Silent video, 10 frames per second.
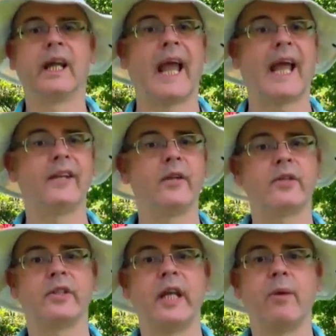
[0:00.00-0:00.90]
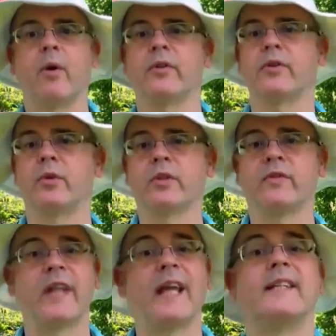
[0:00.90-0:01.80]
Can you see what sort
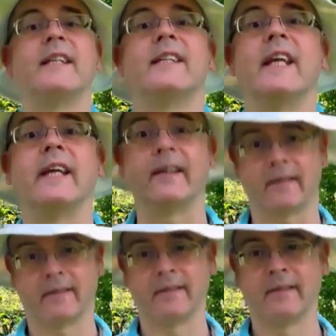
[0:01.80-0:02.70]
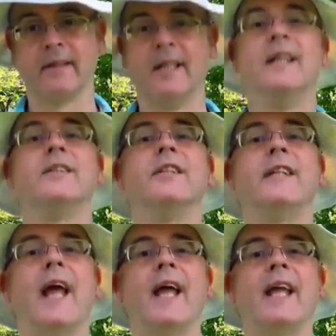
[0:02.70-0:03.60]
of day it is here?
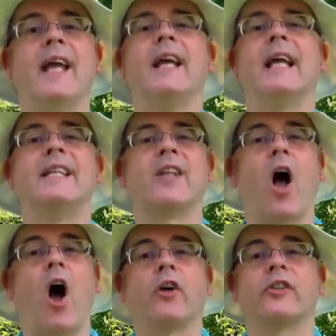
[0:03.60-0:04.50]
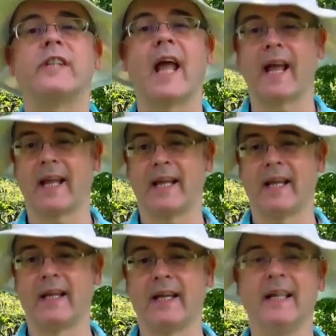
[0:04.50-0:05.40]
Today is a hot day.
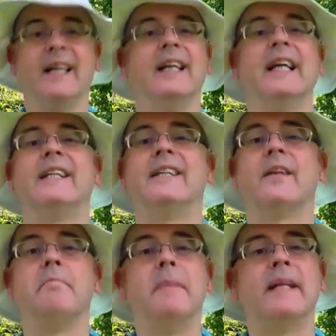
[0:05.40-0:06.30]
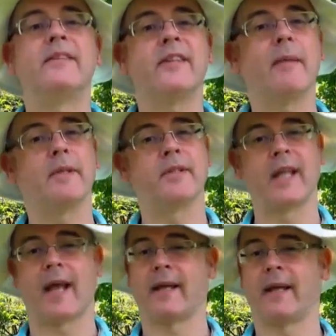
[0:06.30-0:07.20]
It is a midsummer's
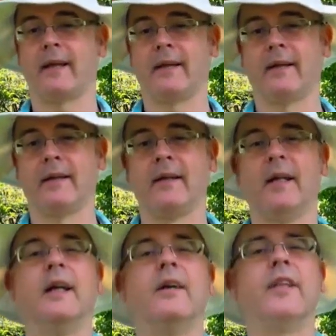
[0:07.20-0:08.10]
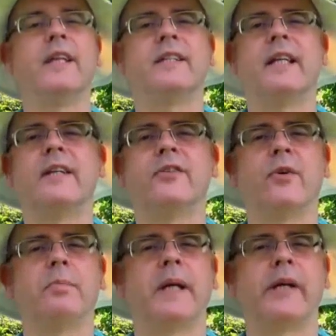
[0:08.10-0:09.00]
day. This
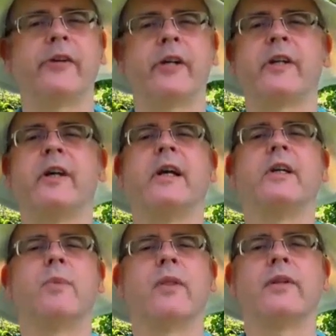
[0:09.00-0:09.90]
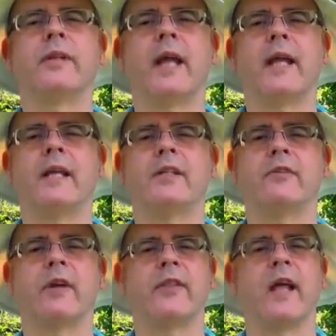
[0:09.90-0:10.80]
seasonal period is when the days
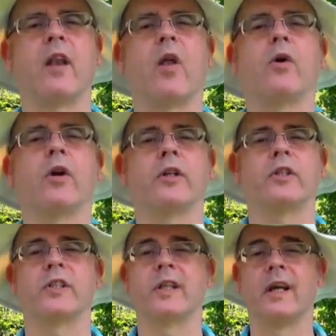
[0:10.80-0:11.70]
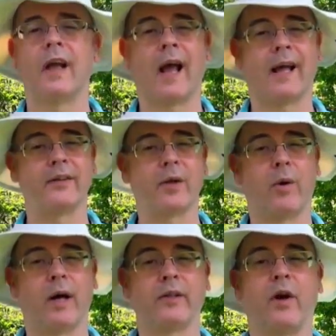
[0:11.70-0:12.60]
are at their longest and
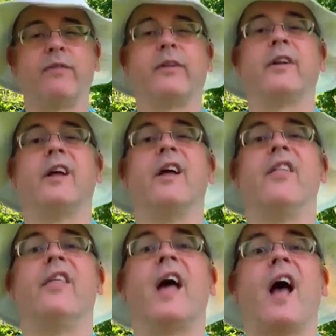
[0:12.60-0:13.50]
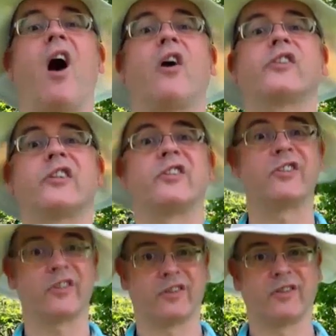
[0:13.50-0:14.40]
quite often their
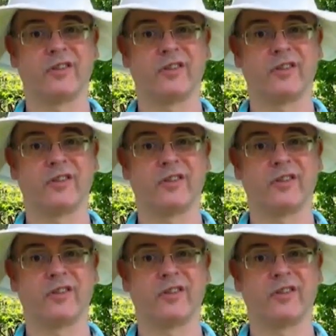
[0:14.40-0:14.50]
hottest.